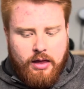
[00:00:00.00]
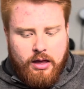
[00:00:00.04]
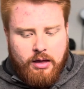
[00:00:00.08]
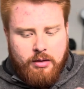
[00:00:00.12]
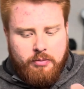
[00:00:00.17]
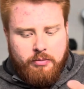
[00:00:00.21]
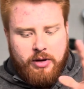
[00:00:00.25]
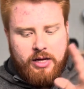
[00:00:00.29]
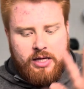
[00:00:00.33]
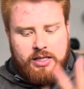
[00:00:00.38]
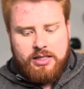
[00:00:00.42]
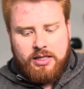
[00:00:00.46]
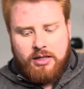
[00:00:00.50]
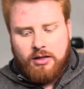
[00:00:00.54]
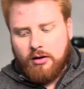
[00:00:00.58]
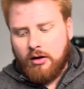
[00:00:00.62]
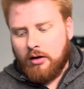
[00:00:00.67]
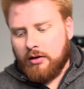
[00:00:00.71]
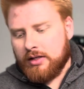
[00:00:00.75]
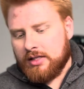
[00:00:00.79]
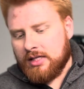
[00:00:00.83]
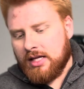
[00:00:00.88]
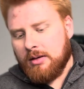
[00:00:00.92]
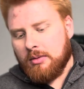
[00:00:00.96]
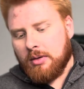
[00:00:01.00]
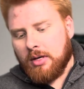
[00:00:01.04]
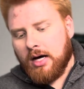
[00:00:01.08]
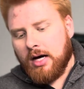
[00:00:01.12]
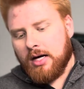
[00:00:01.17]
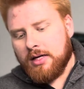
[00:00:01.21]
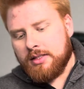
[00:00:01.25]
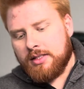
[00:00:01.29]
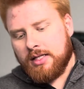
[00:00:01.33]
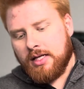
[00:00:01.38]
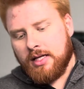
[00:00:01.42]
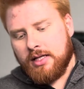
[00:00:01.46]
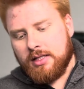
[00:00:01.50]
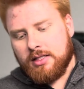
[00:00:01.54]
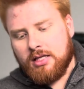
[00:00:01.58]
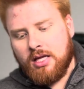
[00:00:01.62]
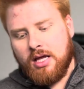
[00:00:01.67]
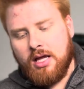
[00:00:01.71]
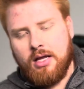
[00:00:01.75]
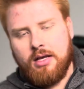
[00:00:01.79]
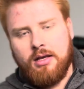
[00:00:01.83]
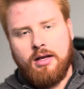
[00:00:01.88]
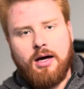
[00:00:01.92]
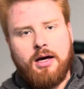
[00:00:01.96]
Basically all the same contents,
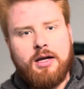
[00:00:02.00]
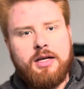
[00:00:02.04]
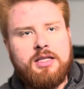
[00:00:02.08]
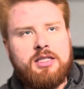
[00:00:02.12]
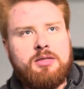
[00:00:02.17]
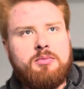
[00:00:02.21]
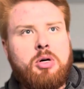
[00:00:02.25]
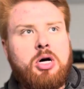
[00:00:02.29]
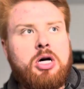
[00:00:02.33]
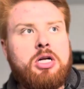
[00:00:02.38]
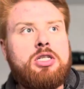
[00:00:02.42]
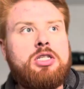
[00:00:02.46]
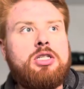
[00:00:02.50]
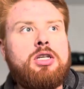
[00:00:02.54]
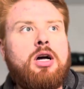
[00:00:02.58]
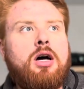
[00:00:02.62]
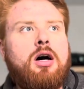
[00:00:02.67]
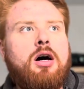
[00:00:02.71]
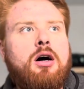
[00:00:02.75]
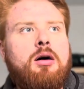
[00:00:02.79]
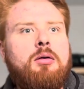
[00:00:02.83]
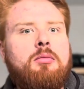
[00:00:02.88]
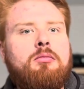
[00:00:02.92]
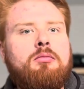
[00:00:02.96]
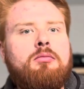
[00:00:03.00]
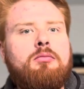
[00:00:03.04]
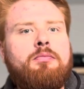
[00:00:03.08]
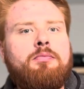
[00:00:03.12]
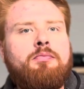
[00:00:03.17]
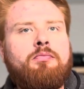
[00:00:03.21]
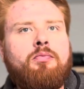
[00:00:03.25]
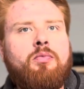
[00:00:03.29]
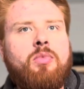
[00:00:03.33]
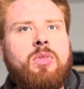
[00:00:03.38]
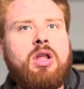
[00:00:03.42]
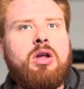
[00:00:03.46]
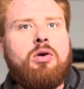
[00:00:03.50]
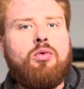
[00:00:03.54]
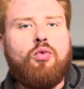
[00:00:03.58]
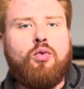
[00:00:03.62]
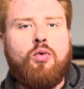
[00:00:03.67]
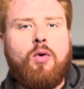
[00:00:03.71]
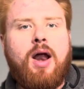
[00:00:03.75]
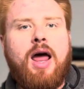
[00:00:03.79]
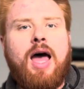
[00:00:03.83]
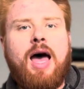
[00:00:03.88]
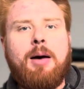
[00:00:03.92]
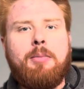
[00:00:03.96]
not as much
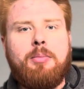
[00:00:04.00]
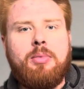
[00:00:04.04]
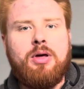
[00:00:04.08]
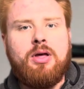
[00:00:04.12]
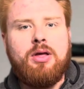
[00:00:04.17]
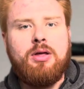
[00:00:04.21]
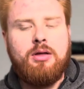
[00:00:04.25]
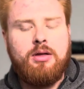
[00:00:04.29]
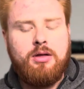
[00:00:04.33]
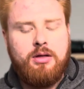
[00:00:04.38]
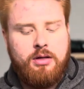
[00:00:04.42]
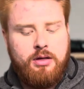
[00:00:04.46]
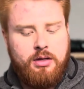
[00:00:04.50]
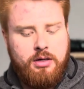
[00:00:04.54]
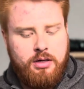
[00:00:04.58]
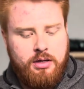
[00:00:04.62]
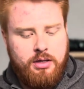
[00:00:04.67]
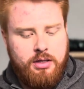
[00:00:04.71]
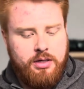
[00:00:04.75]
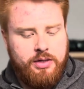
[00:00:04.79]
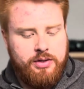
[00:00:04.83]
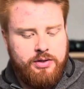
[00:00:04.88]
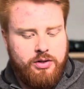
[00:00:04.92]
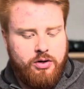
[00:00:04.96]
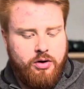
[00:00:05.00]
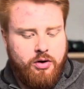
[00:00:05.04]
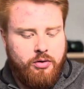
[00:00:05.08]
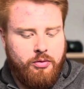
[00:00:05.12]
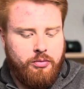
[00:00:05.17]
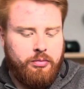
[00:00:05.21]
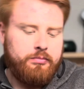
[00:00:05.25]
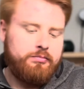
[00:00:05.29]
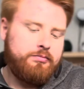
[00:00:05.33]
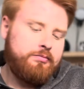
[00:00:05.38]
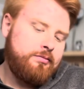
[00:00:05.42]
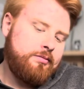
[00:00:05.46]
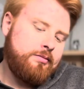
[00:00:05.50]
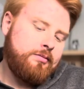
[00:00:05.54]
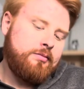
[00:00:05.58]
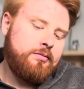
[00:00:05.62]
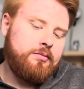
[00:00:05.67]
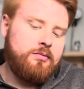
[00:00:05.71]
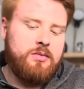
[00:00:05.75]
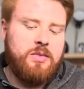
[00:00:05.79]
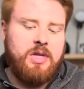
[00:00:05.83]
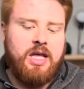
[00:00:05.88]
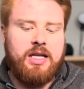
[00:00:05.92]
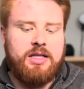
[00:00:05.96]
wrap. So
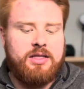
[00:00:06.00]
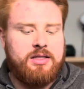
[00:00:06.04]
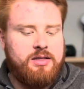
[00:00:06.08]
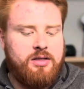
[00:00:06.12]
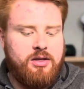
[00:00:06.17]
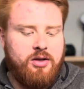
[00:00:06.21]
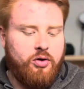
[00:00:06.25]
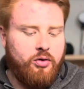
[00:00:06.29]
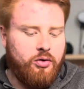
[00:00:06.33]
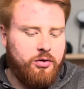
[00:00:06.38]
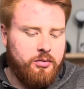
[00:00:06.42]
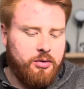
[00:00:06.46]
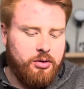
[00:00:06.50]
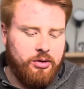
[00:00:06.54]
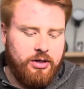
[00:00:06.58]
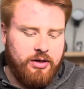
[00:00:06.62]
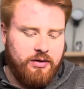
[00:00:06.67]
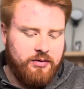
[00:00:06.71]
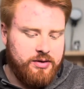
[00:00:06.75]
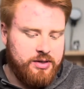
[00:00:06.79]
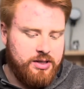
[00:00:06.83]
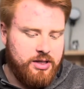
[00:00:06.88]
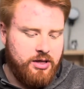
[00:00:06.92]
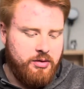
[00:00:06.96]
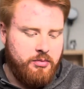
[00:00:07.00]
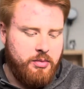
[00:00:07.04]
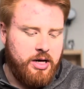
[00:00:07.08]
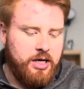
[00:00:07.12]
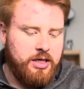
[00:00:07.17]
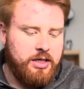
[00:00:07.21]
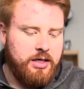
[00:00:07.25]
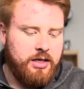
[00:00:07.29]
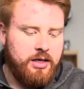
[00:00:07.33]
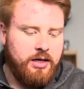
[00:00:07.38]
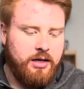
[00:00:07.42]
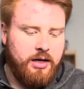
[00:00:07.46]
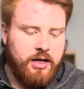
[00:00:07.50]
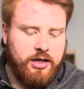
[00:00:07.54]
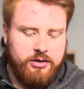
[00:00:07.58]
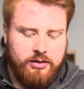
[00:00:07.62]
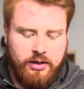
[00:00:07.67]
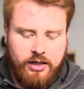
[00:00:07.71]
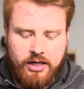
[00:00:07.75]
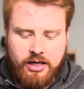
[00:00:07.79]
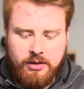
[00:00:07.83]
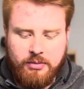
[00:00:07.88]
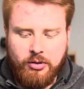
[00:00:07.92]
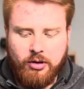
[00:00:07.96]
that's the only real difference in the med kit. I try
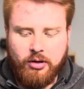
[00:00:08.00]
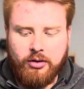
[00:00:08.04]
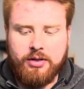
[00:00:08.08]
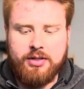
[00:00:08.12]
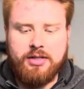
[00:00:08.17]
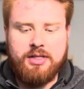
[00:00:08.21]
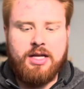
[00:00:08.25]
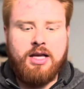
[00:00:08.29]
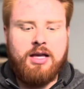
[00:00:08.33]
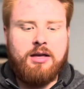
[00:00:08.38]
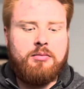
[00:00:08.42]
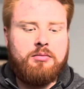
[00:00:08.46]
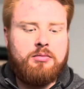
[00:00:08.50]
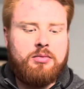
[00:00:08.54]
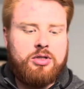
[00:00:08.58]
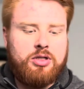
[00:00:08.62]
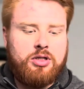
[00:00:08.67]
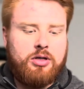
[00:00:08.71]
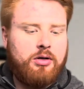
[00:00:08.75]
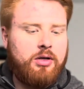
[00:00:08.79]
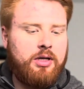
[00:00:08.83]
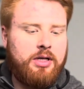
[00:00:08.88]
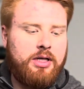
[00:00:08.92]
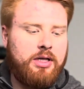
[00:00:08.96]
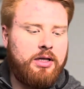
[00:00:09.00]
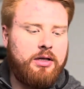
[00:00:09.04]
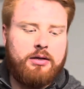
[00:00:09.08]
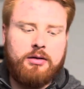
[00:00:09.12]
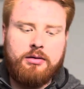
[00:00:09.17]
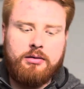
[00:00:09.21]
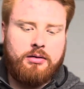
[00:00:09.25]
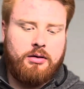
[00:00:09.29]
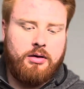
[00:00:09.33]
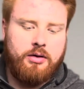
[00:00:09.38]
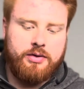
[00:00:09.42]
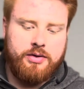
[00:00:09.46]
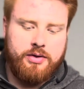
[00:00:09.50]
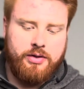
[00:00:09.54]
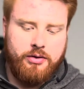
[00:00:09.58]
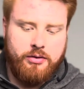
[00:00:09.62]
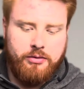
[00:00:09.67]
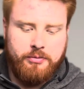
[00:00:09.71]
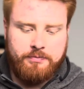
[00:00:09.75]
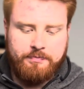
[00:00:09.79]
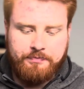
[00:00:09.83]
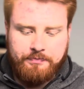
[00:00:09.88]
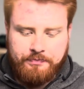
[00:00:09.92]
to keep it all the same. Tourniquet also.